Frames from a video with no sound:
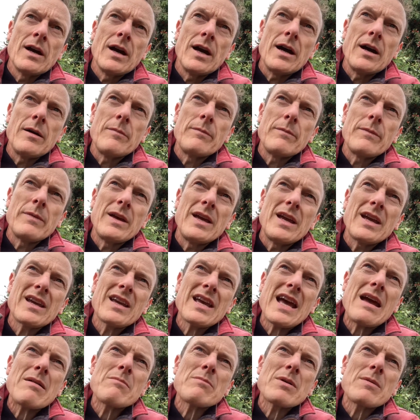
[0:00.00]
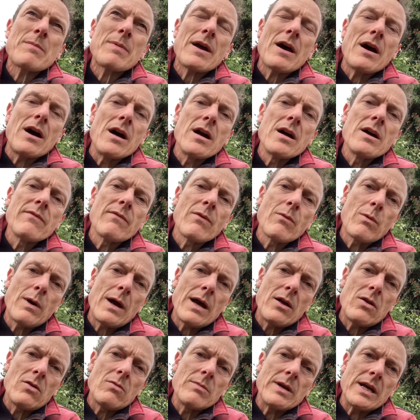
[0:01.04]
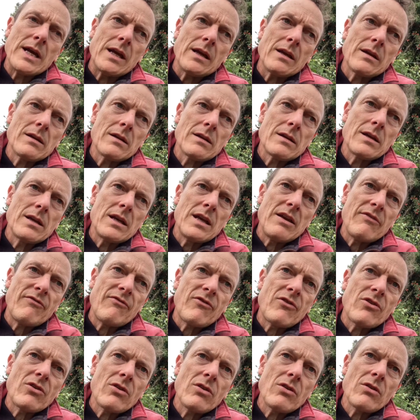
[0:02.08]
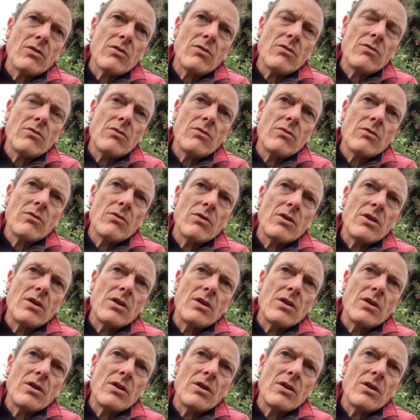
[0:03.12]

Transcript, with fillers: It can be a bit overwhelming if you